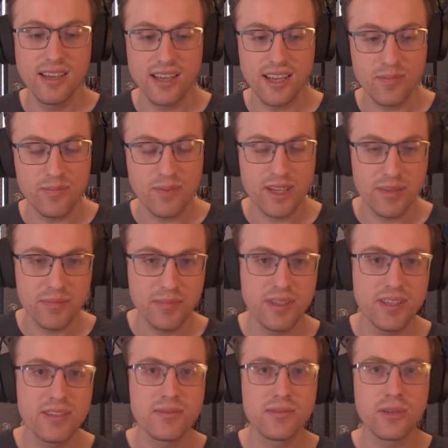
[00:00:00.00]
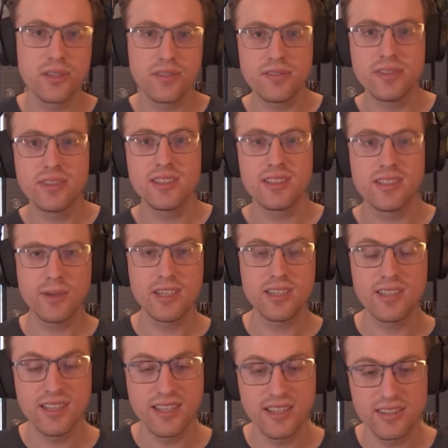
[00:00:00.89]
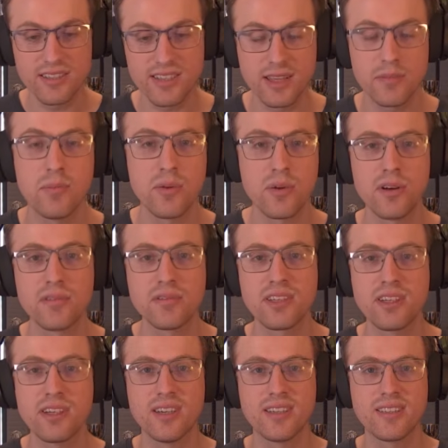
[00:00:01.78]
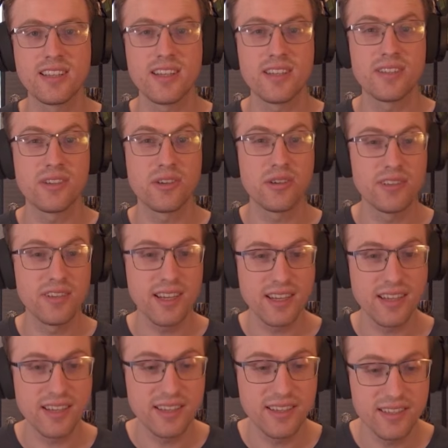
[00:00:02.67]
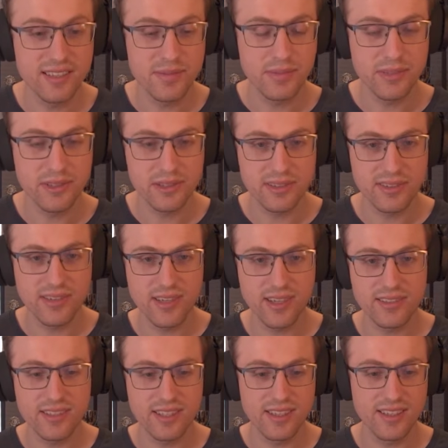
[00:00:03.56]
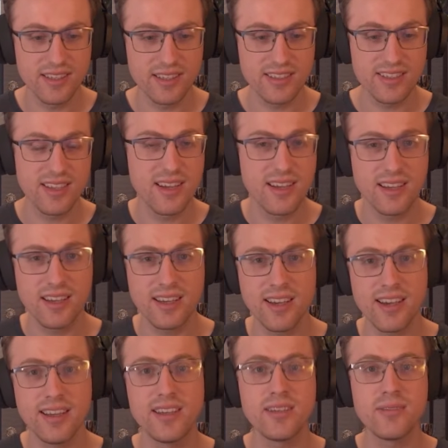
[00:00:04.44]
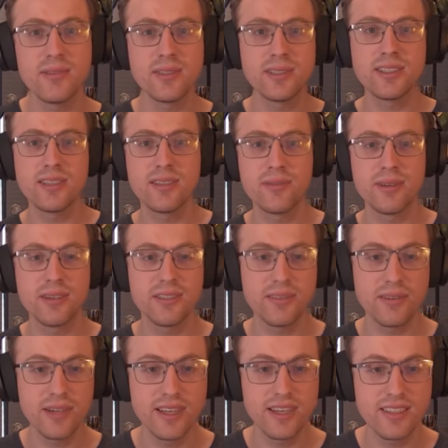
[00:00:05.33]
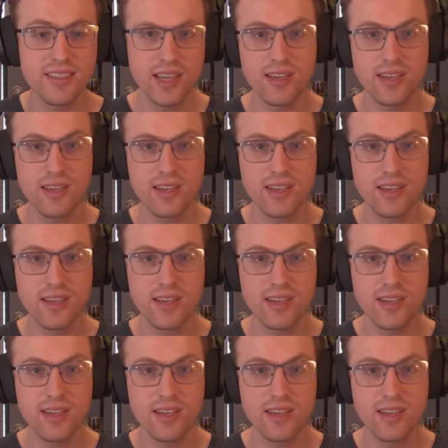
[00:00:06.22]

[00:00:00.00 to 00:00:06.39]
And that might be worth it, because then you just get more of the cards that your deck is built around, and that's kind of what you want, right?